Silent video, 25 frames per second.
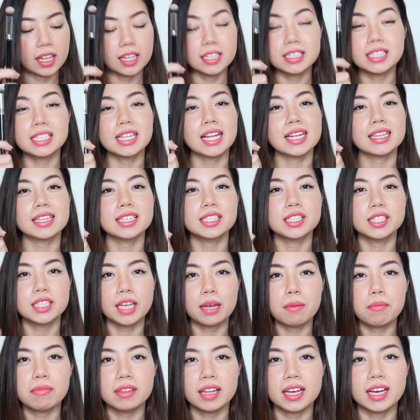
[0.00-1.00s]
It's like the
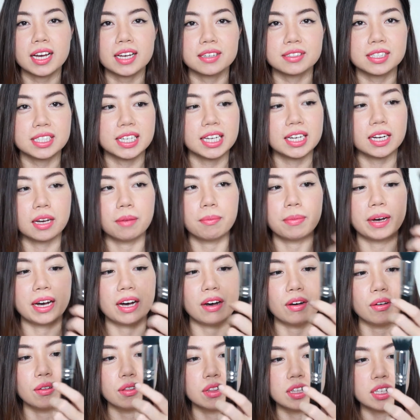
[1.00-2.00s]
same thing I said
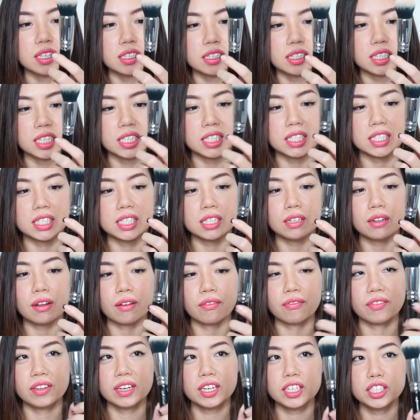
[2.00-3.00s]
about this Silk
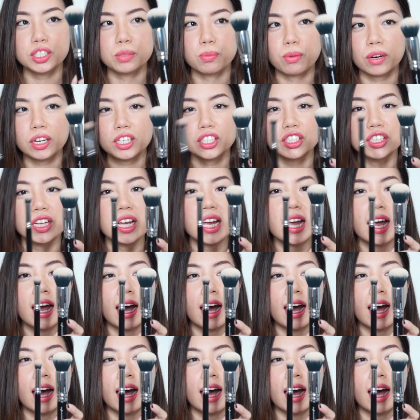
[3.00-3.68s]
Finish brush.